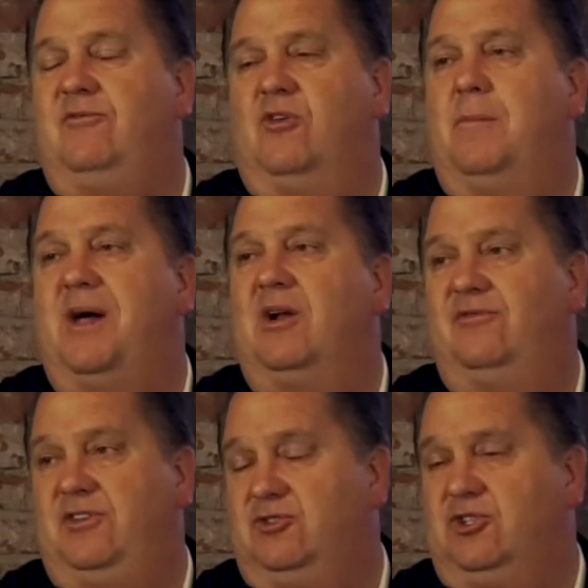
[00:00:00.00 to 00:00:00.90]
for a better
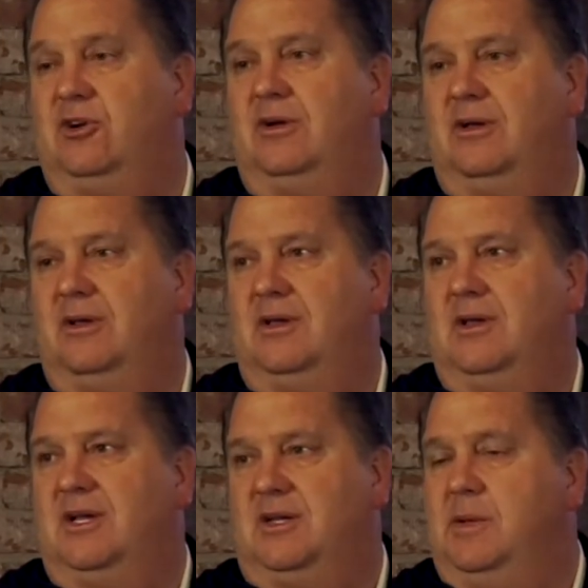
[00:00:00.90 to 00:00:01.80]
future?
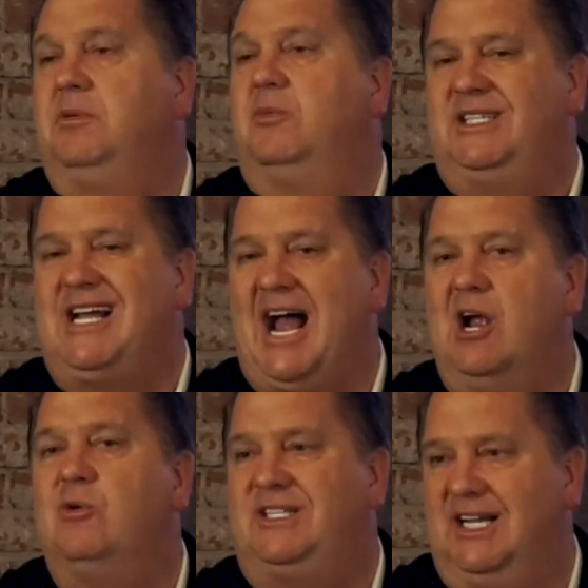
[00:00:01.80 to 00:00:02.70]
To be able to retire
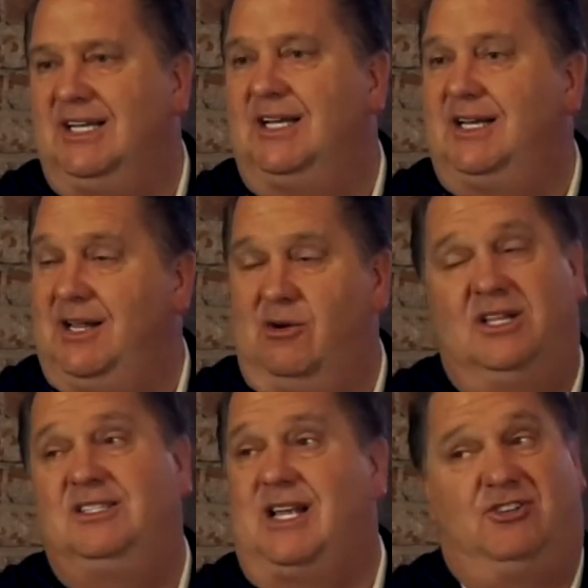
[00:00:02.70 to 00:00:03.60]
with dignity or at
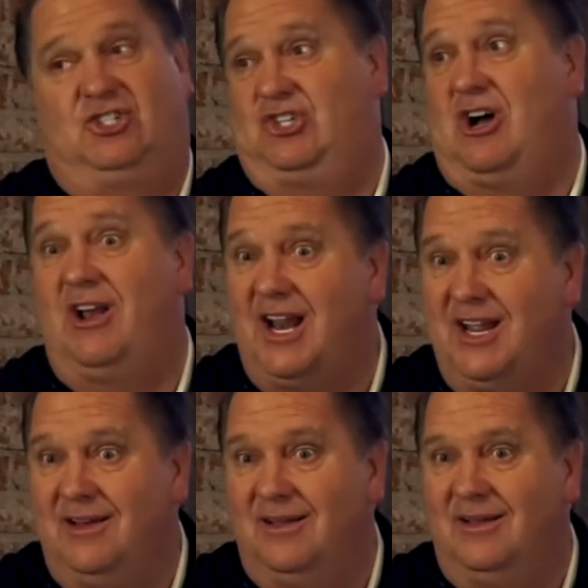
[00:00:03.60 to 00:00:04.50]
least have a shot at
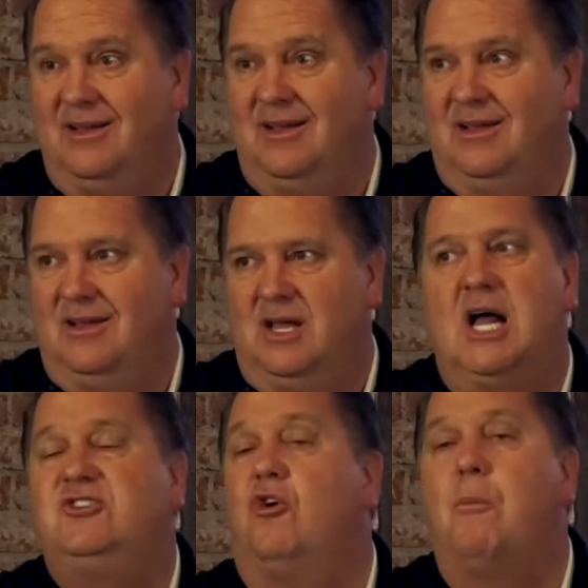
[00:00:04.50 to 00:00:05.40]
it? A
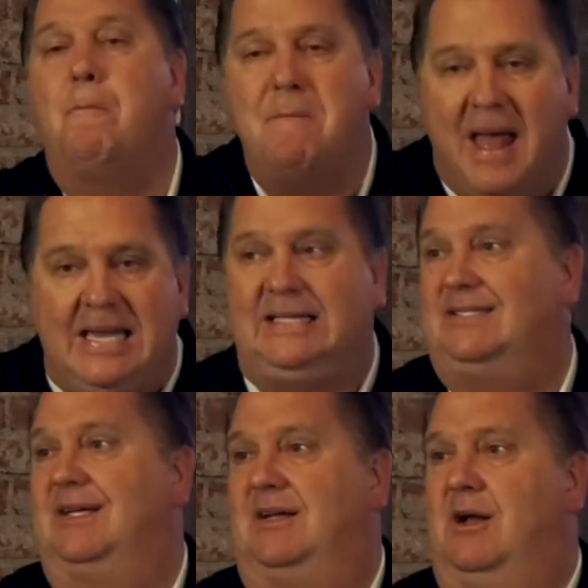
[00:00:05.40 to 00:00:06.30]
tremendous
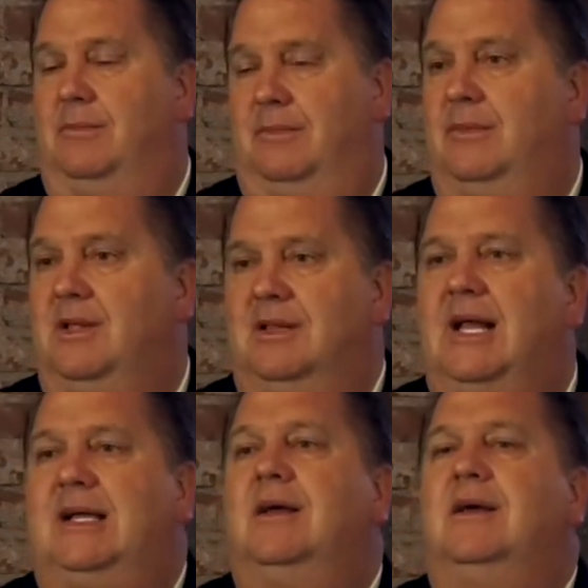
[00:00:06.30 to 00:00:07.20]
income.
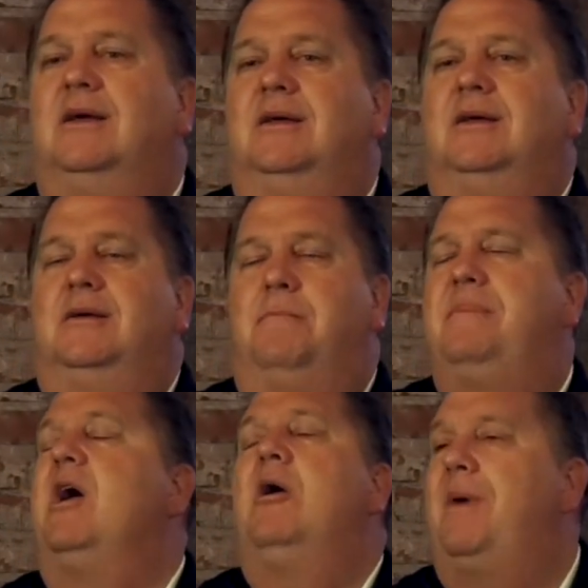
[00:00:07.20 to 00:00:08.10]
Like,
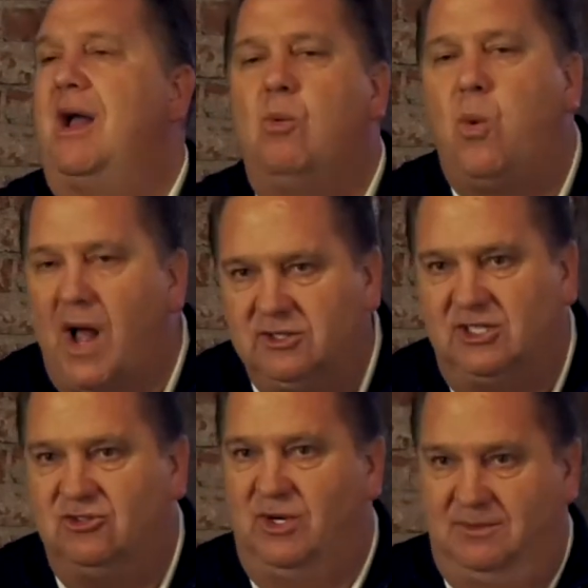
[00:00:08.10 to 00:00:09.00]
beyond my
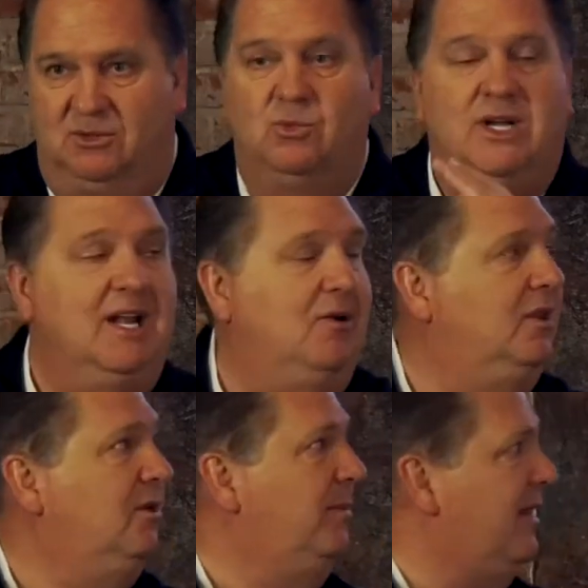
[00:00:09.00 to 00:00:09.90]
wildest dreams, and we'll get into a
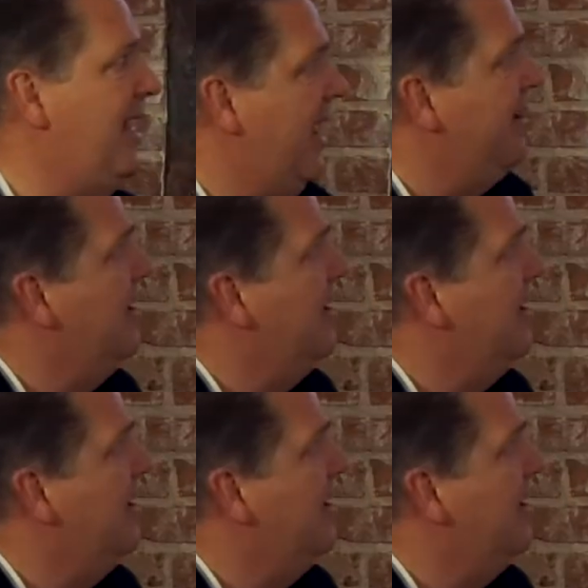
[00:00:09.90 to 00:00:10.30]
little bit of that.